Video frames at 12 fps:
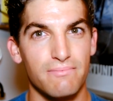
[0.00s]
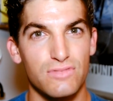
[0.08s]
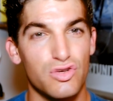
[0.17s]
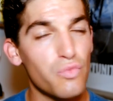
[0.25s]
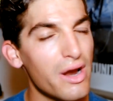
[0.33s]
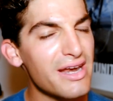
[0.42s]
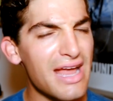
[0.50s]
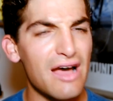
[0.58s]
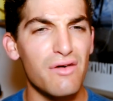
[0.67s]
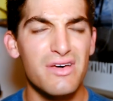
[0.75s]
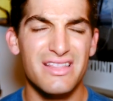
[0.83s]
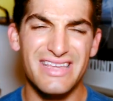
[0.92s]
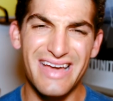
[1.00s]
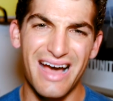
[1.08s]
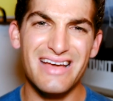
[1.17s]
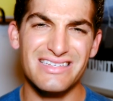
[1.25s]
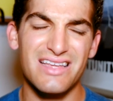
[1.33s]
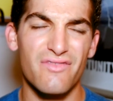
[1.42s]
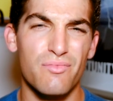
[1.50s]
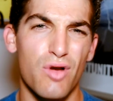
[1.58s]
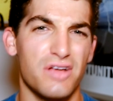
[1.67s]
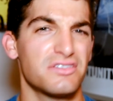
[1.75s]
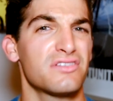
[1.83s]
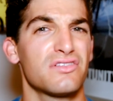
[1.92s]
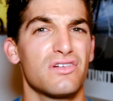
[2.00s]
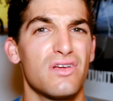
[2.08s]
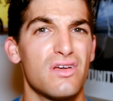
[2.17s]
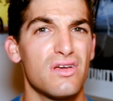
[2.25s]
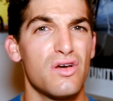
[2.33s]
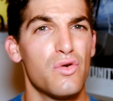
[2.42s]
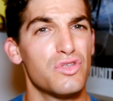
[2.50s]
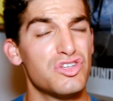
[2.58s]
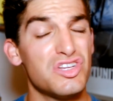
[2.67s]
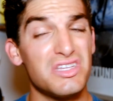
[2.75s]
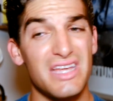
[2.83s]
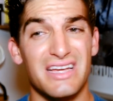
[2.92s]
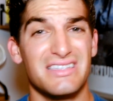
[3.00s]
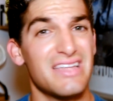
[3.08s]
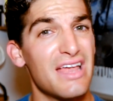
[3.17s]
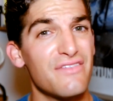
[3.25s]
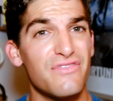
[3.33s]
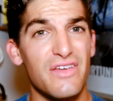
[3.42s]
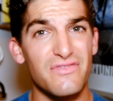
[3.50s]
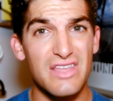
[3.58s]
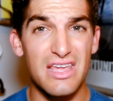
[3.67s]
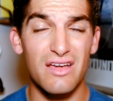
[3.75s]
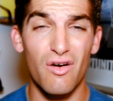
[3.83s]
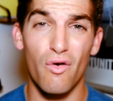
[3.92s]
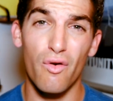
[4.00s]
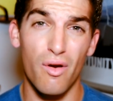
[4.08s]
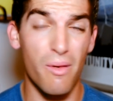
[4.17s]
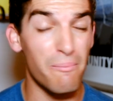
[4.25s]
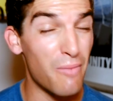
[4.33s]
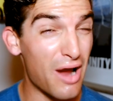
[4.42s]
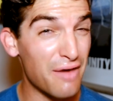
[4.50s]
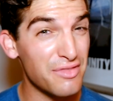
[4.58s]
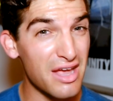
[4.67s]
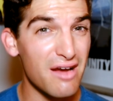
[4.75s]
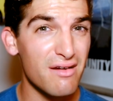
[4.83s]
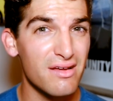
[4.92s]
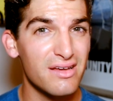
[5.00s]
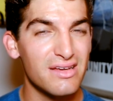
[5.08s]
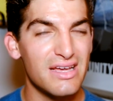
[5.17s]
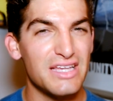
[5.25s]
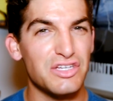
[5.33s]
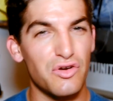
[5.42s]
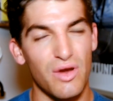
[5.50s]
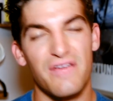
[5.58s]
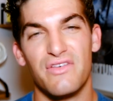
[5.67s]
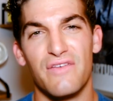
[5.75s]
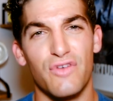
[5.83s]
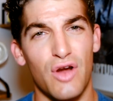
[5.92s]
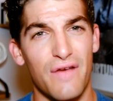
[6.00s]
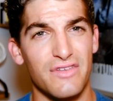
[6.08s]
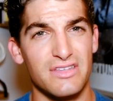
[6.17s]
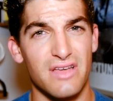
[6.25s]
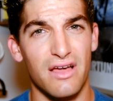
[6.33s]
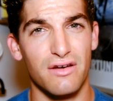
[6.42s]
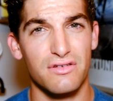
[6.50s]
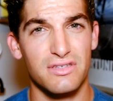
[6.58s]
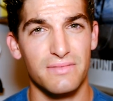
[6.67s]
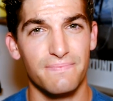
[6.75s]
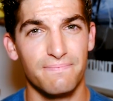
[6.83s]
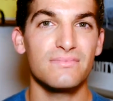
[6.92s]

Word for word: So right now, the i7 processor with a GTX 1050 or around there is a great fit for graphic designers.